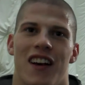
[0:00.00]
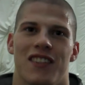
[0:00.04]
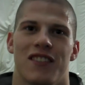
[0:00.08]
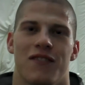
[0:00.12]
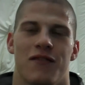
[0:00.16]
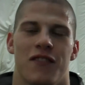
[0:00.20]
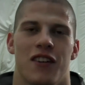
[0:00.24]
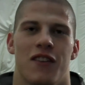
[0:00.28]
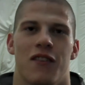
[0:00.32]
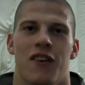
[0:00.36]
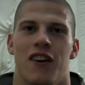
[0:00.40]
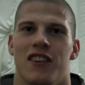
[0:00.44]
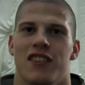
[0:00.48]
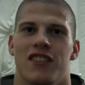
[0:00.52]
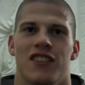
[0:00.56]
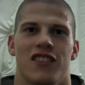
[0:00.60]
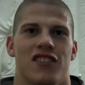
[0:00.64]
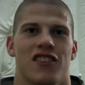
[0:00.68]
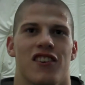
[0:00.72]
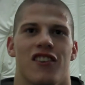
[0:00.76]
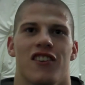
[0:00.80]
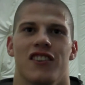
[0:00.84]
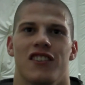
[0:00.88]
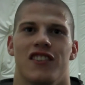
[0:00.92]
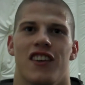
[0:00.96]
ask me
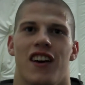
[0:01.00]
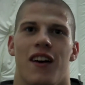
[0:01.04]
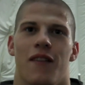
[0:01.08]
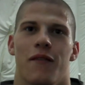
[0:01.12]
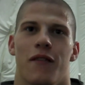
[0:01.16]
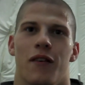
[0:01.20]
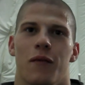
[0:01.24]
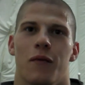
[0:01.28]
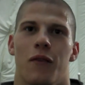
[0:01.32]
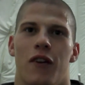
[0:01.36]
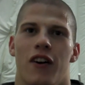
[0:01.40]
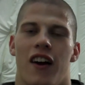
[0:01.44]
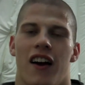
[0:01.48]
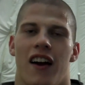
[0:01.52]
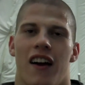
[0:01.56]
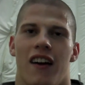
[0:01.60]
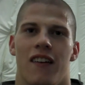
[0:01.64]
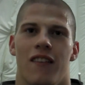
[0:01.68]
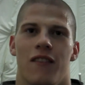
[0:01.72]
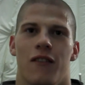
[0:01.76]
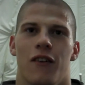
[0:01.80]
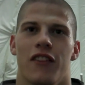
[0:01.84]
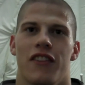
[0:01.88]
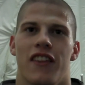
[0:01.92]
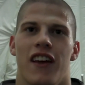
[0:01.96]
questions all the time on
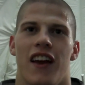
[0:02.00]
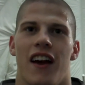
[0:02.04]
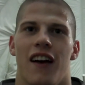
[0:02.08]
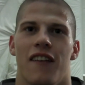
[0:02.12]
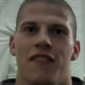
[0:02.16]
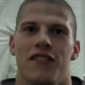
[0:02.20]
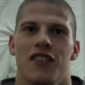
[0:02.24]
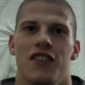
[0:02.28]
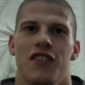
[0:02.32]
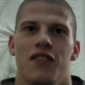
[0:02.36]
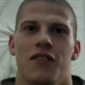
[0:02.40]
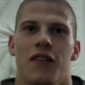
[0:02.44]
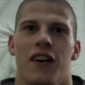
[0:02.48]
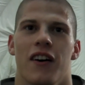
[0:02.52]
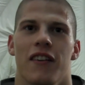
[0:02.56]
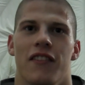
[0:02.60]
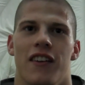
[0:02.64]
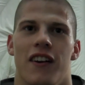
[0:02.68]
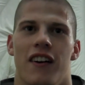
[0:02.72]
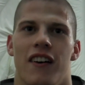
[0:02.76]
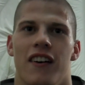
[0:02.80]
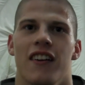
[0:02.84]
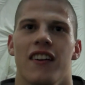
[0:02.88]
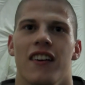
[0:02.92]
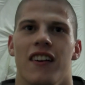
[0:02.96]
what they have to do out
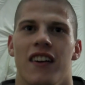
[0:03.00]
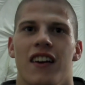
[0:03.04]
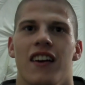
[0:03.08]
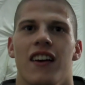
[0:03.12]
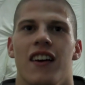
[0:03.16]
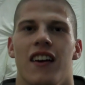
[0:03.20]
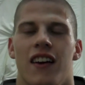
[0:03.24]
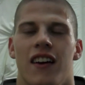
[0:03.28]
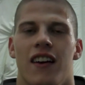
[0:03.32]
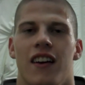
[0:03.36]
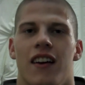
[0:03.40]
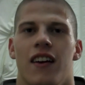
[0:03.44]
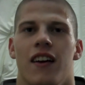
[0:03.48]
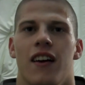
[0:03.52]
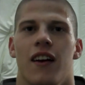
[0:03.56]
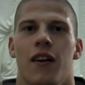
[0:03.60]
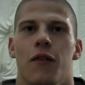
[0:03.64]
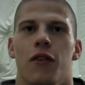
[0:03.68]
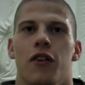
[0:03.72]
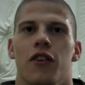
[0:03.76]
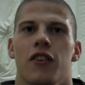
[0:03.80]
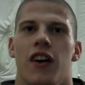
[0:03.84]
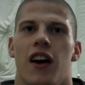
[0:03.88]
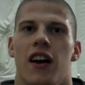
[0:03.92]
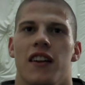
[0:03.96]
there, and
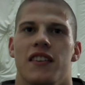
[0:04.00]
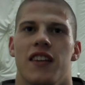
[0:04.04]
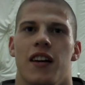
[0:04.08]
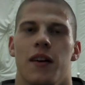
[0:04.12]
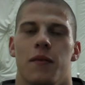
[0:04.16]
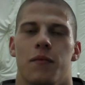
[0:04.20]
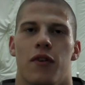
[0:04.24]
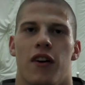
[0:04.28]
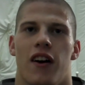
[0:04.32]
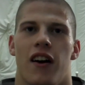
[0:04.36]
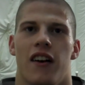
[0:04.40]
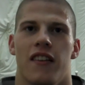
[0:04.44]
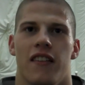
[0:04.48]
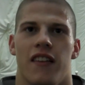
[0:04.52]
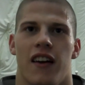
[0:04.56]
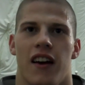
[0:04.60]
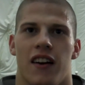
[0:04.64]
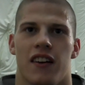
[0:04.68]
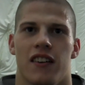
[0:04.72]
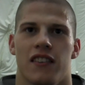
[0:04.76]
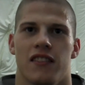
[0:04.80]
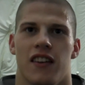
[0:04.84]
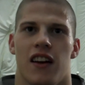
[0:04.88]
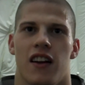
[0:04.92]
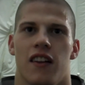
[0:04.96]
I take pride in
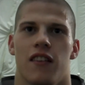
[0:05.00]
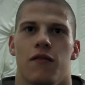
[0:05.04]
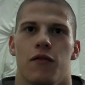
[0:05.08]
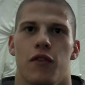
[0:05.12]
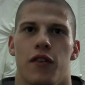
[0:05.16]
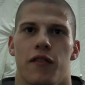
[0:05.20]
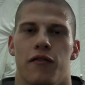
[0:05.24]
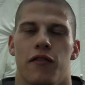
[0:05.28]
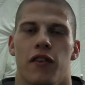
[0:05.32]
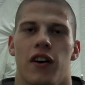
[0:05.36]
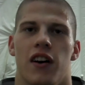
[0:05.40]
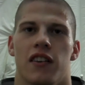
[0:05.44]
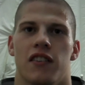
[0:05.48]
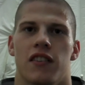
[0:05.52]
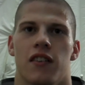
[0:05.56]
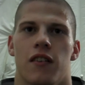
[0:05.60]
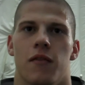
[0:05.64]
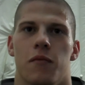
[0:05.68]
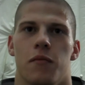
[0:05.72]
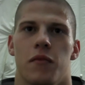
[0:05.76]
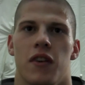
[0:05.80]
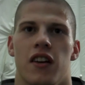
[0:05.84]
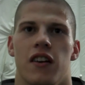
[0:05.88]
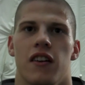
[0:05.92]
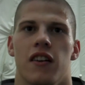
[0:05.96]
that because that reflects
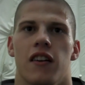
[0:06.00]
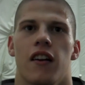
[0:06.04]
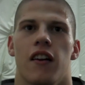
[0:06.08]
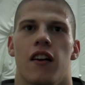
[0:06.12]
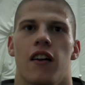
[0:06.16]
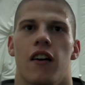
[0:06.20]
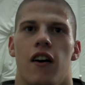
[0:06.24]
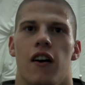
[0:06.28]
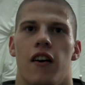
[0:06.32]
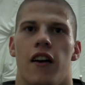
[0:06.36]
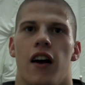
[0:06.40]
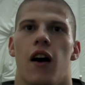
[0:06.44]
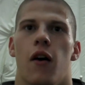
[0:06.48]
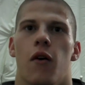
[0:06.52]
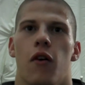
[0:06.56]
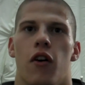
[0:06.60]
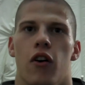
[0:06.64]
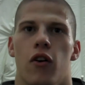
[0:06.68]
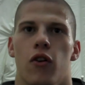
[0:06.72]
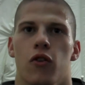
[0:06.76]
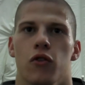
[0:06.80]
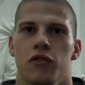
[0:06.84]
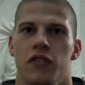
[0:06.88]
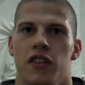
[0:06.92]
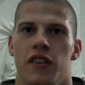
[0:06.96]
on me and on how
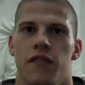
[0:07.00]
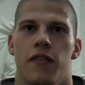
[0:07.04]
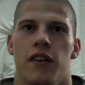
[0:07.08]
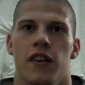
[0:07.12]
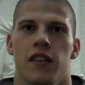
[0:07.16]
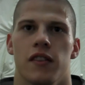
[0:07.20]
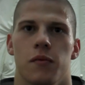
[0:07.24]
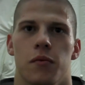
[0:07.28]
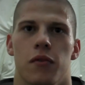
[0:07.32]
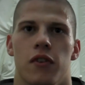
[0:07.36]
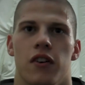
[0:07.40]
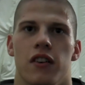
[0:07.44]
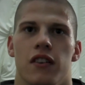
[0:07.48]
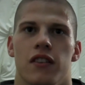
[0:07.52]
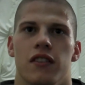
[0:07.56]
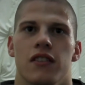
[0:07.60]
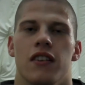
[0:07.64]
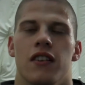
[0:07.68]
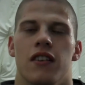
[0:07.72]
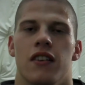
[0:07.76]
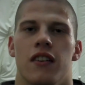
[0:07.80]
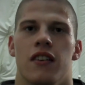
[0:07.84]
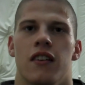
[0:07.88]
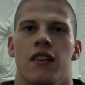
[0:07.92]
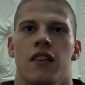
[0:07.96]
our whole defense plays.